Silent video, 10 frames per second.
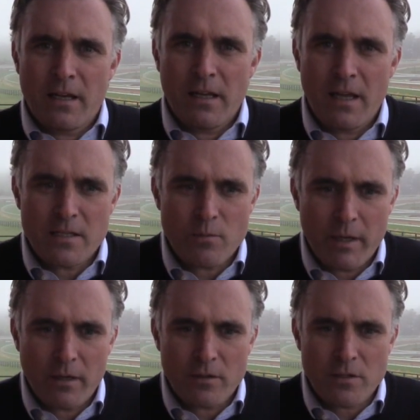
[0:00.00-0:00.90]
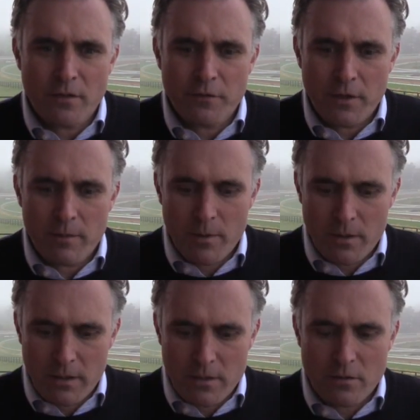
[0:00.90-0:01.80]
He has won on a soft track, but
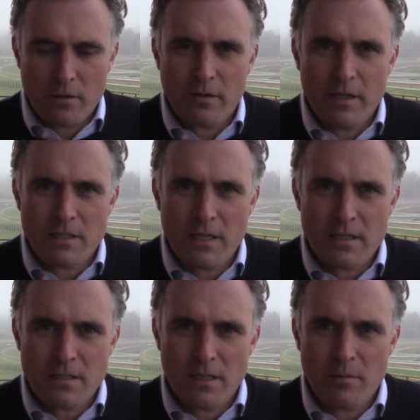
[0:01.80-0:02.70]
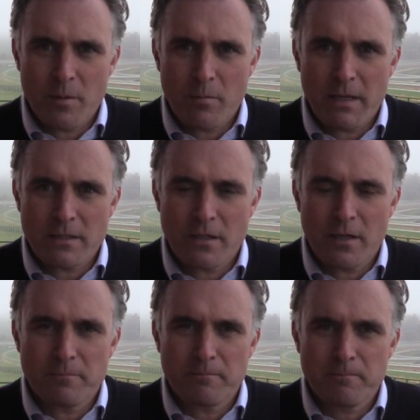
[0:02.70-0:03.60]
I think he's got a great chance to get a bit of black type.